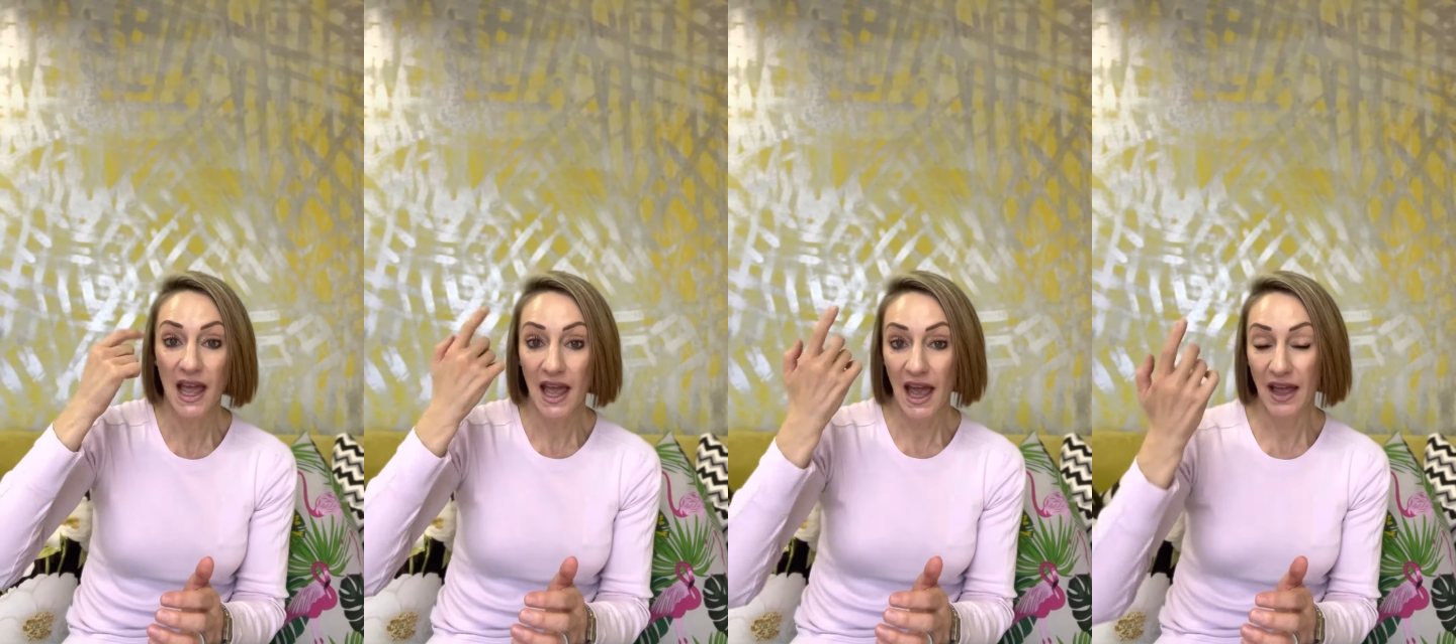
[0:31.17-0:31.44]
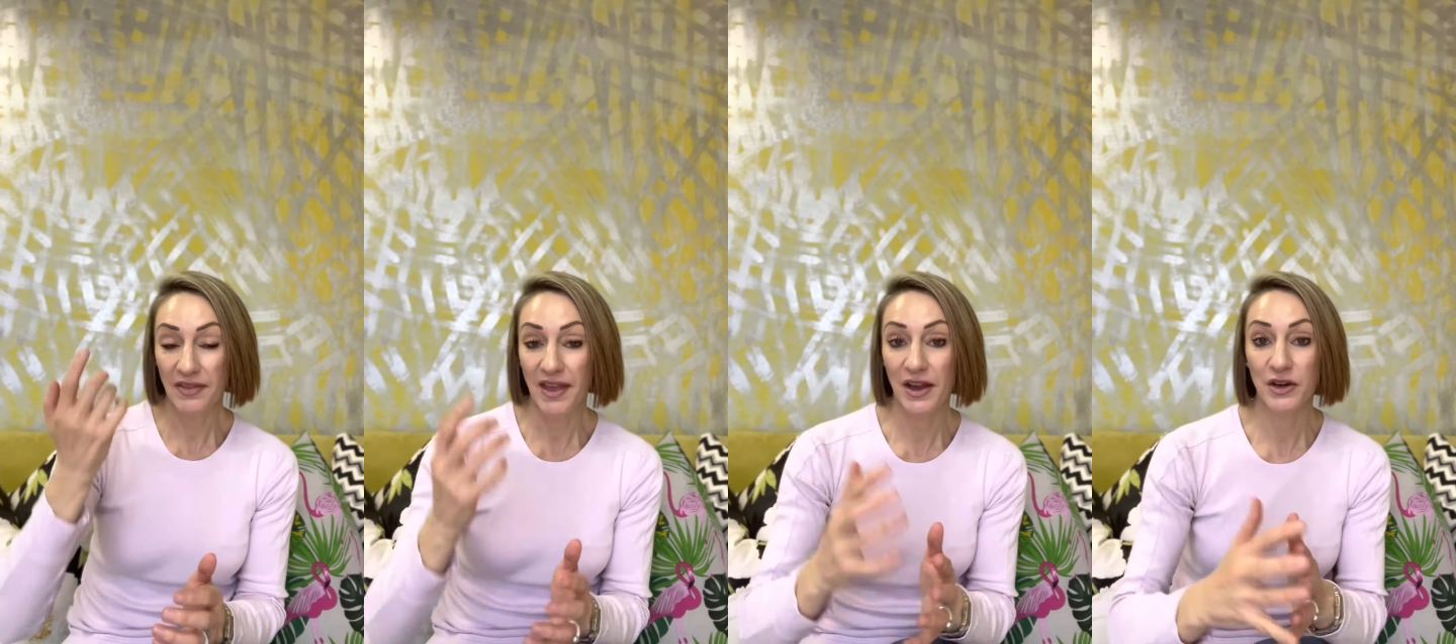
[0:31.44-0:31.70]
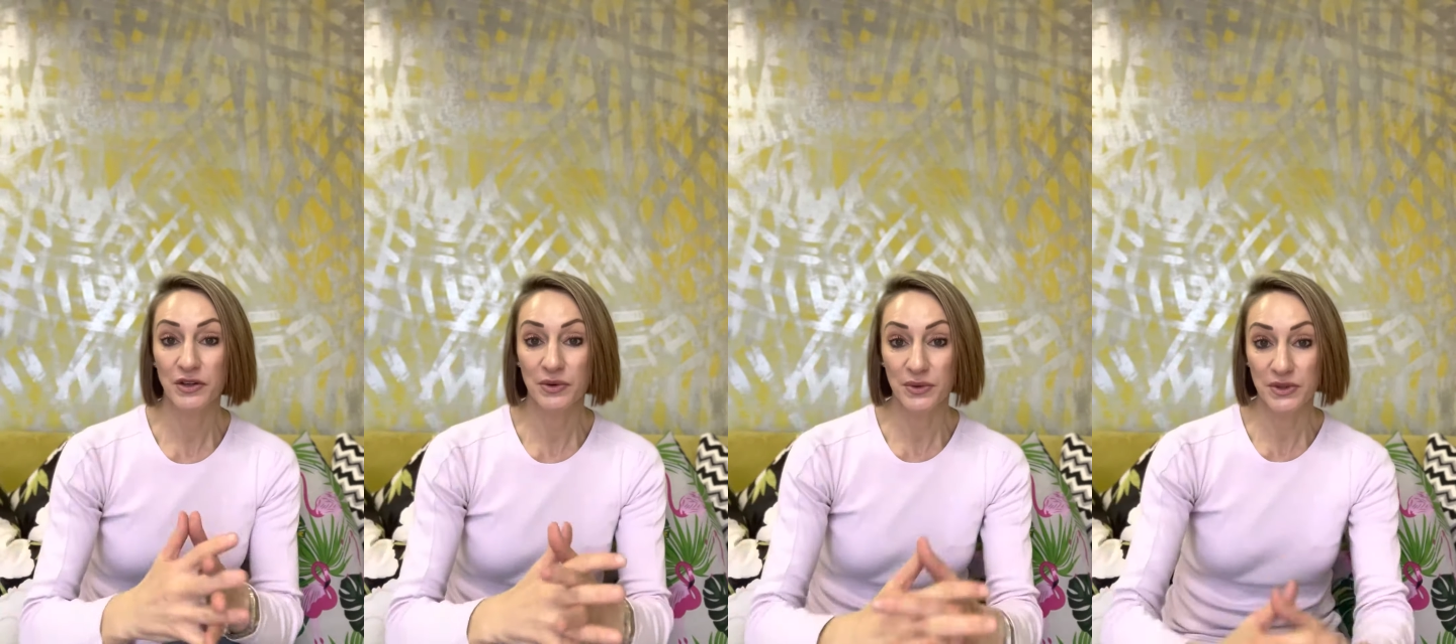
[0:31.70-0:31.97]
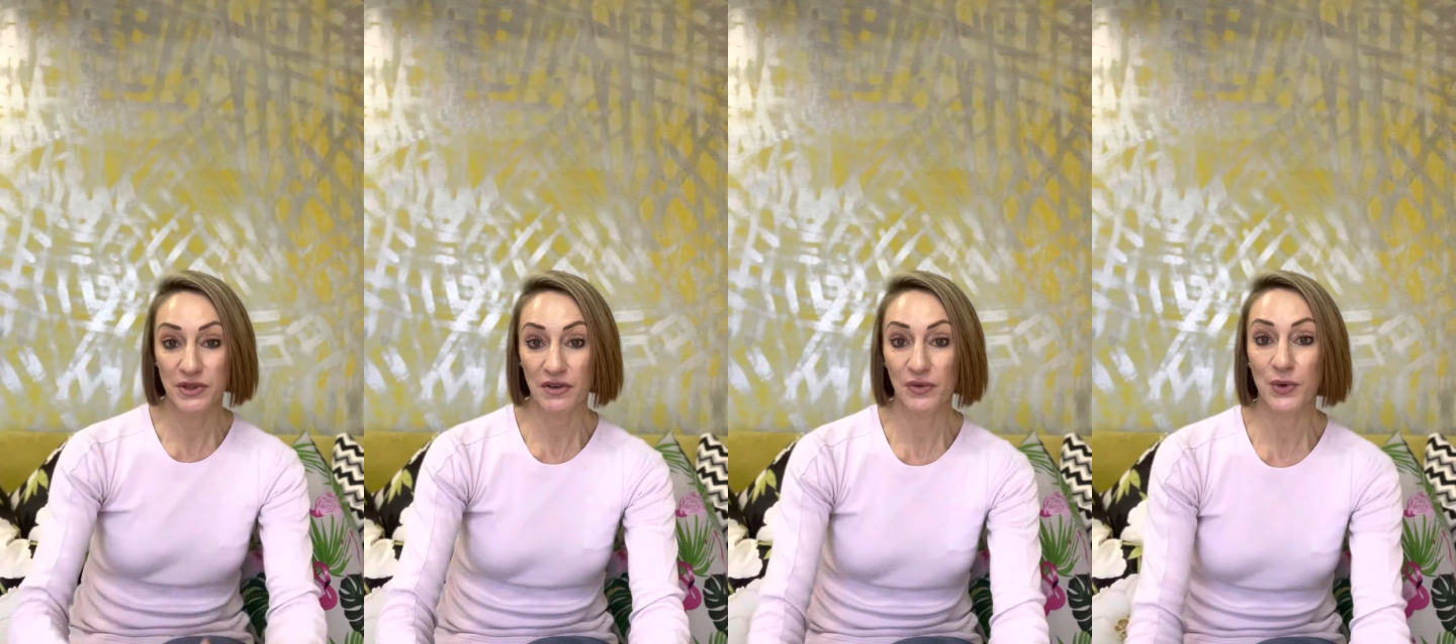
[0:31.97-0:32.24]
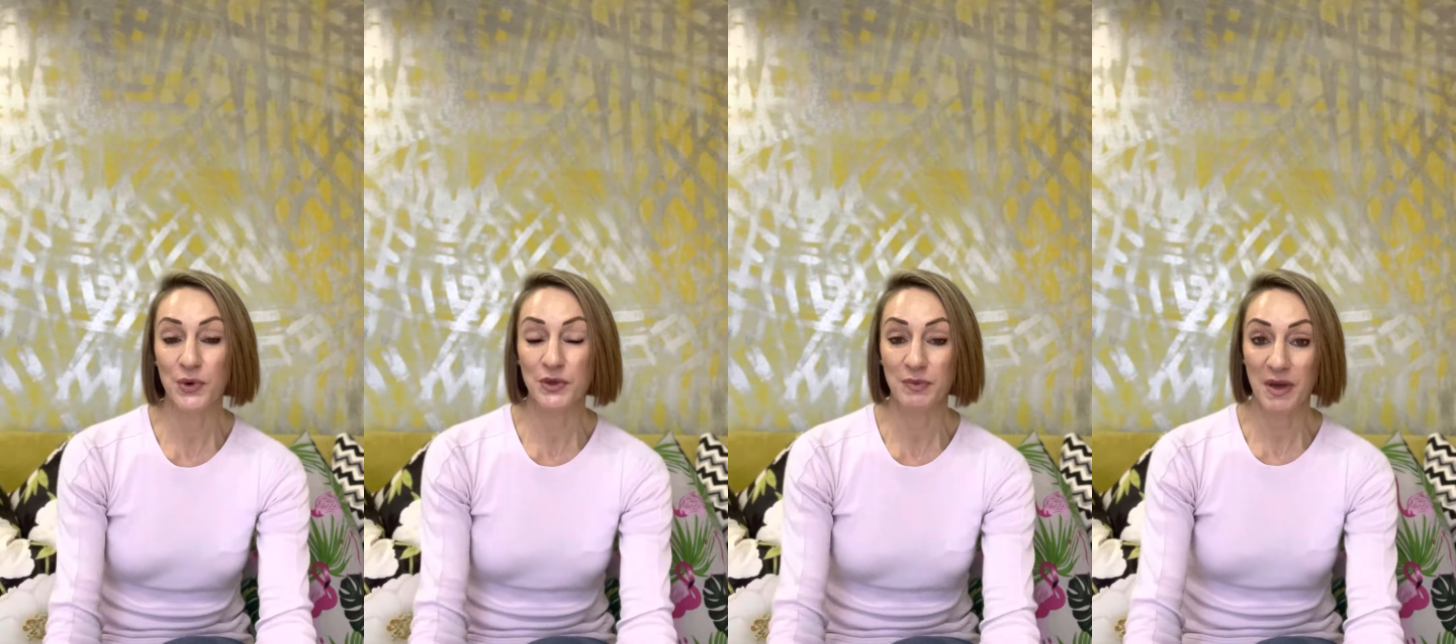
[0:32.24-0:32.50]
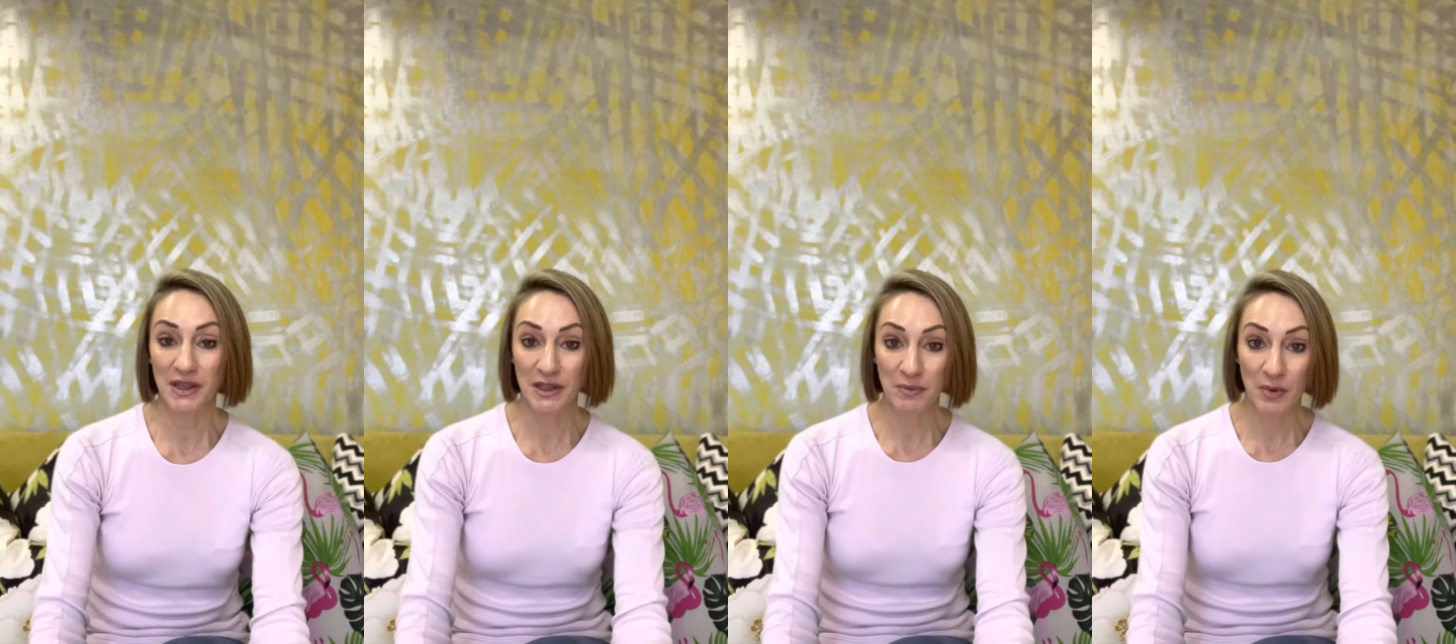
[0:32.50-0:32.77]
and they could also of course be
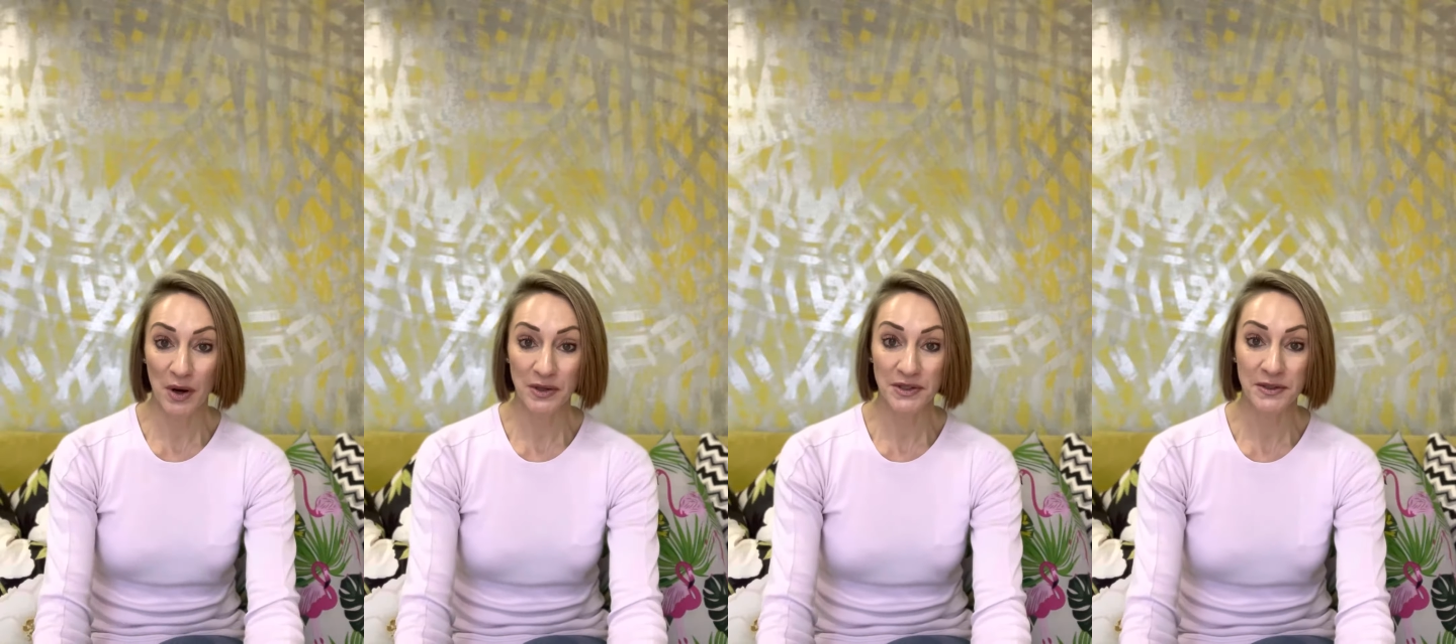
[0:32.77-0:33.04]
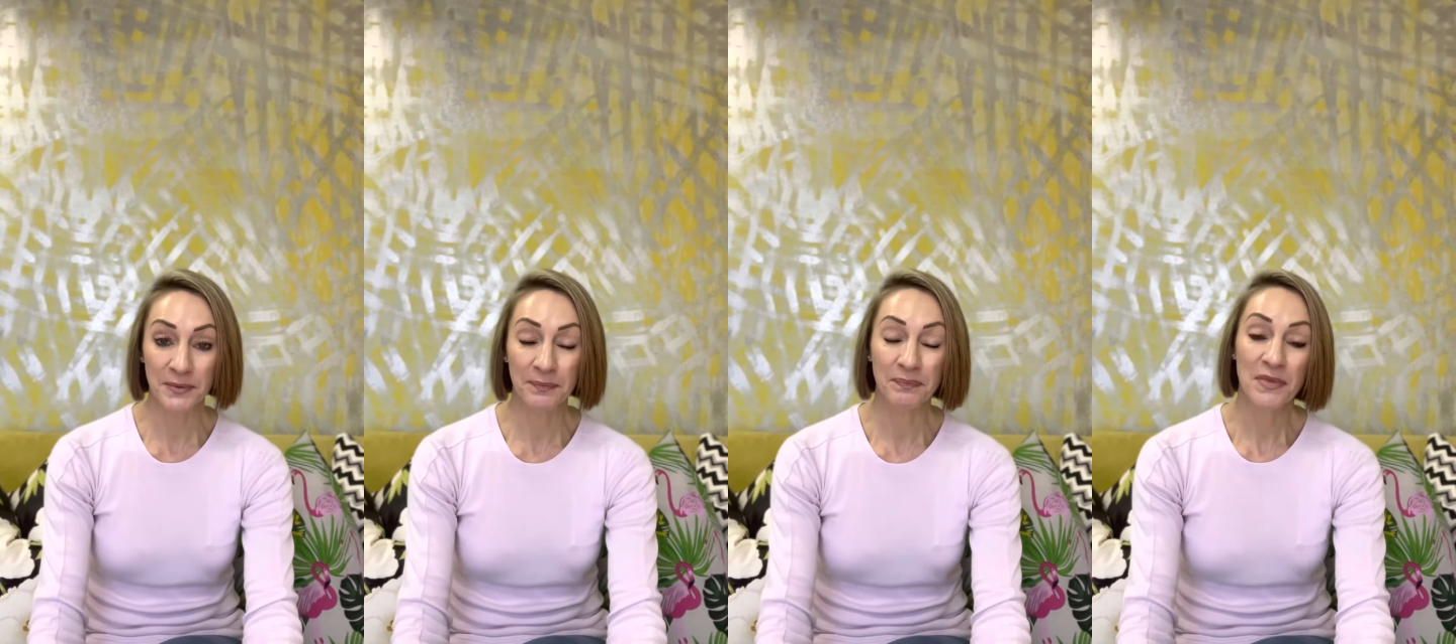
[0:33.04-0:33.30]
at the bottom.